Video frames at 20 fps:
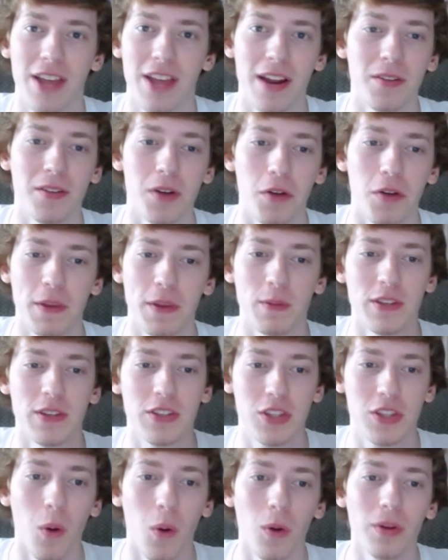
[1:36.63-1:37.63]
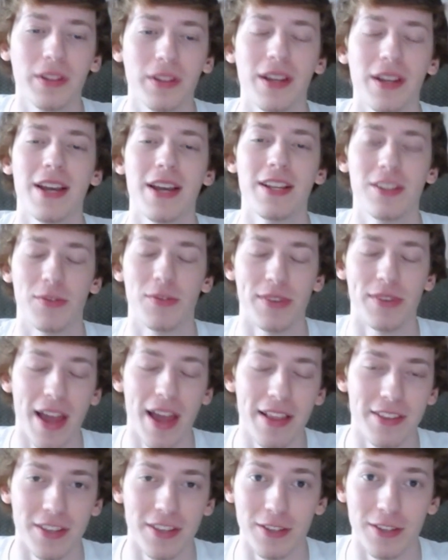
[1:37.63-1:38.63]
I don't know if he was told to
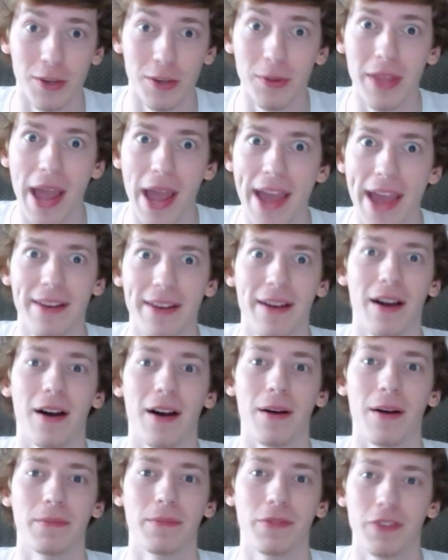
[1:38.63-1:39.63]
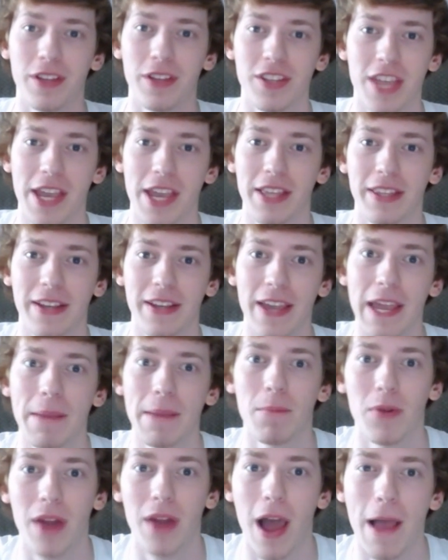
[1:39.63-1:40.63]
not, to do that um, for the sake of the
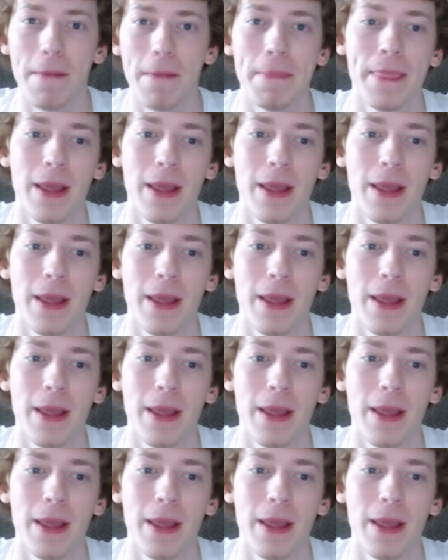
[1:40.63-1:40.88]
game or not,